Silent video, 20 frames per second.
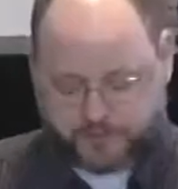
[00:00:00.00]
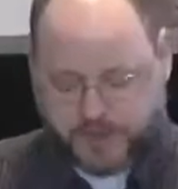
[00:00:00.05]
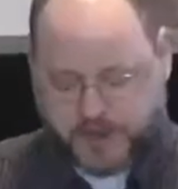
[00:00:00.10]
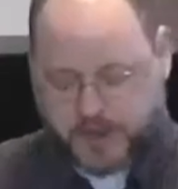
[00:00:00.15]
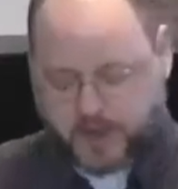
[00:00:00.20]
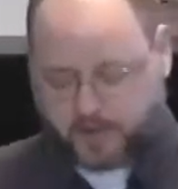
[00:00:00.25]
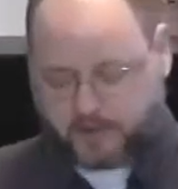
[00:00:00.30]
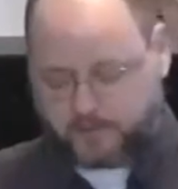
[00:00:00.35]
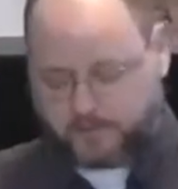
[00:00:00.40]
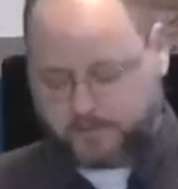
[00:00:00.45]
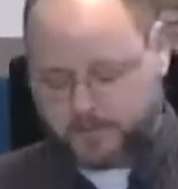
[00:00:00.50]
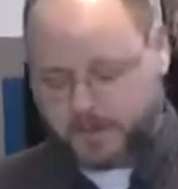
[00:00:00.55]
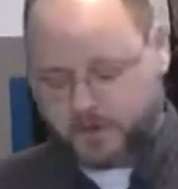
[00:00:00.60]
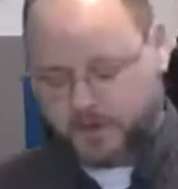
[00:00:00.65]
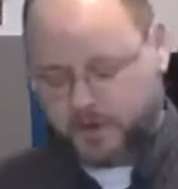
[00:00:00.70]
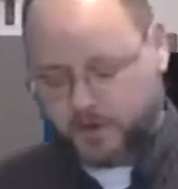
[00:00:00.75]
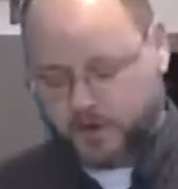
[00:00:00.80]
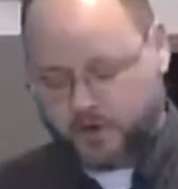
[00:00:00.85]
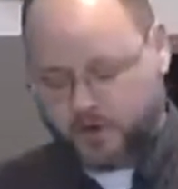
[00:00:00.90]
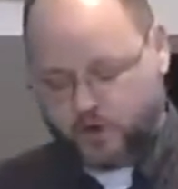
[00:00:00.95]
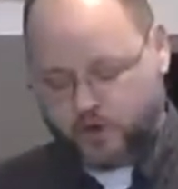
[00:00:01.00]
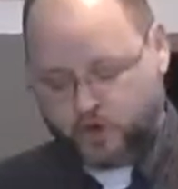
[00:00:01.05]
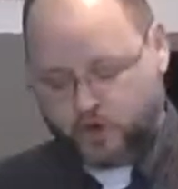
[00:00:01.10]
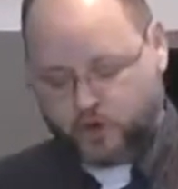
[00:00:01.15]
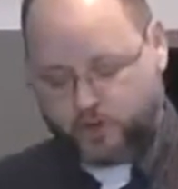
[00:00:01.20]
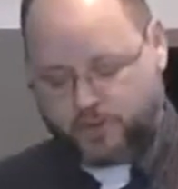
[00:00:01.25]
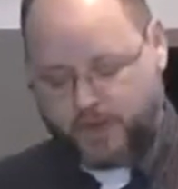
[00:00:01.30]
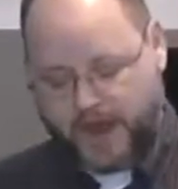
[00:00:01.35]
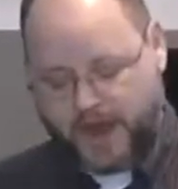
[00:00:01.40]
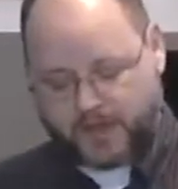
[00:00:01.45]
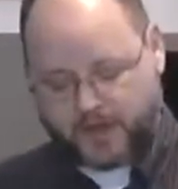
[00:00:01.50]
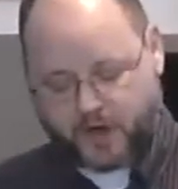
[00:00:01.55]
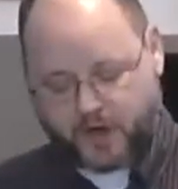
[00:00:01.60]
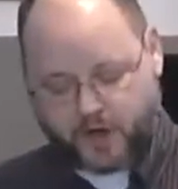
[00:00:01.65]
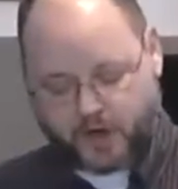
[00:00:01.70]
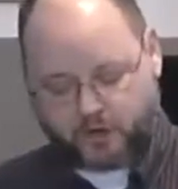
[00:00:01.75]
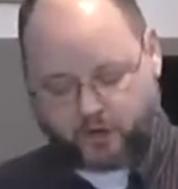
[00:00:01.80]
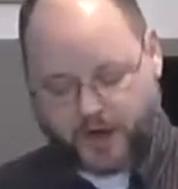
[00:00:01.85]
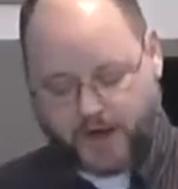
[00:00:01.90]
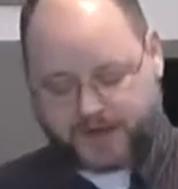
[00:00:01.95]
men, who by
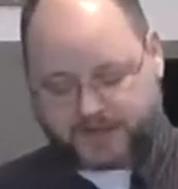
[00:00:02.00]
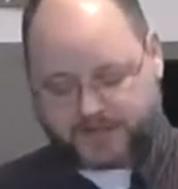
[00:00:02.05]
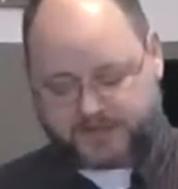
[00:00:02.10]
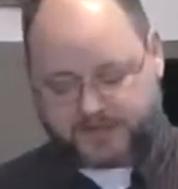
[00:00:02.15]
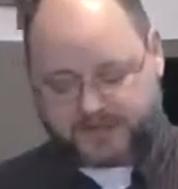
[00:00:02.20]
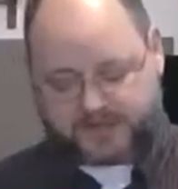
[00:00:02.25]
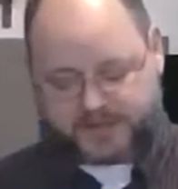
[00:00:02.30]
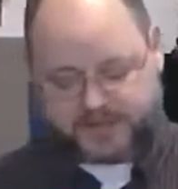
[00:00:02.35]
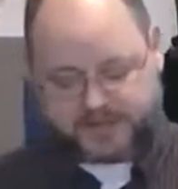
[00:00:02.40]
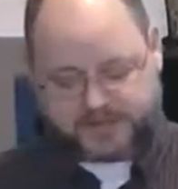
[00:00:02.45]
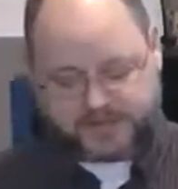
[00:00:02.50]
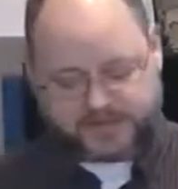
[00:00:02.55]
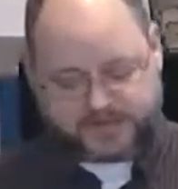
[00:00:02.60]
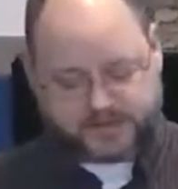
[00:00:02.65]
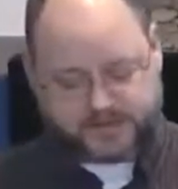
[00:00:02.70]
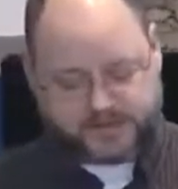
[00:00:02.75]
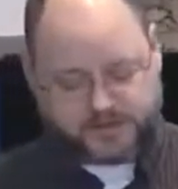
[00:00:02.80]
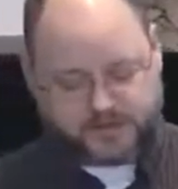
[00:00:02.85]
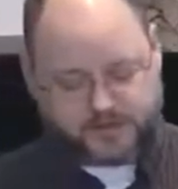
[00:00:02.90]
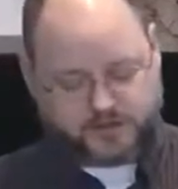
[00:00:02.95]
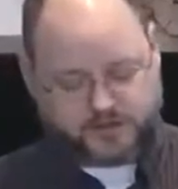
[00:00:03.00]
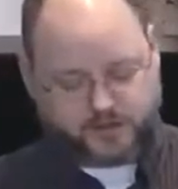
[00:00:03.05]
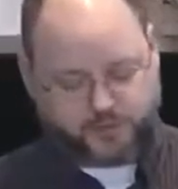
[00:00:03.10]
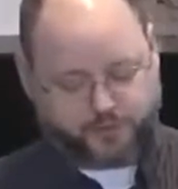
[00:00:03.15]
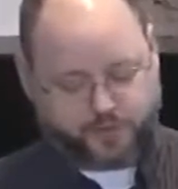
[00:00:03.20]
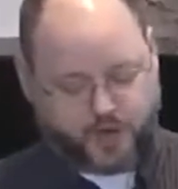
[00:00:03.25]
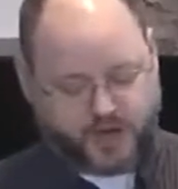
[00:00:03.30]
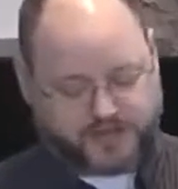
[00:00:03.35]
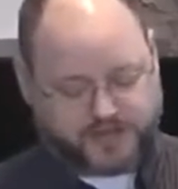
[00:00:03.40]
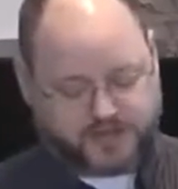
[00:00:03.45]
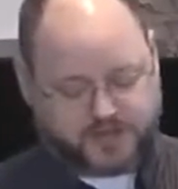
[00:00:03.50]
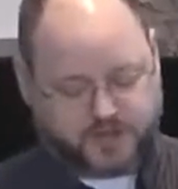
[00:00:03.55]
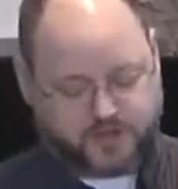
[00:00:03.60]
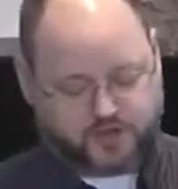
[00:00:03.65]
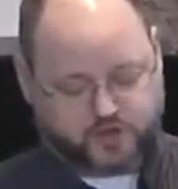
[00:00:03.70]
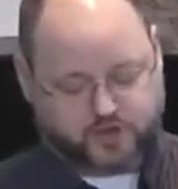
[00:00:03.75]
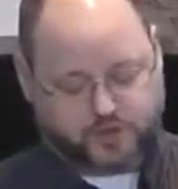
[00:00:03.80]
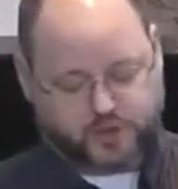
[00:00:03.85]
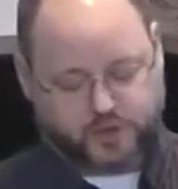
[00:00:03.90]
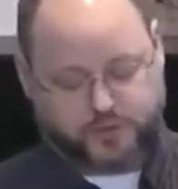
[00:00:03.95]
their unrighteousness suppress the
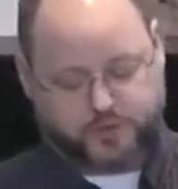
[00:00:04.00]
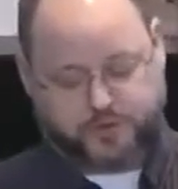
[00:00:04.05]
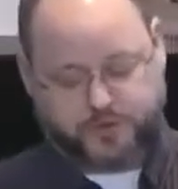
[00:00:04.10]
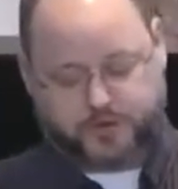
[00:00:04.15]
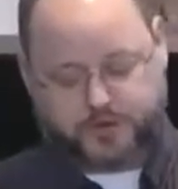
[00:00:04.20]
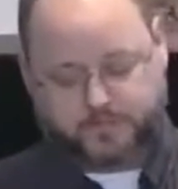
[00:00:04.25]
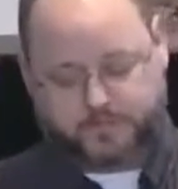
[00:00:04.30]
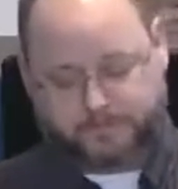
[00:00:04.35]
truth.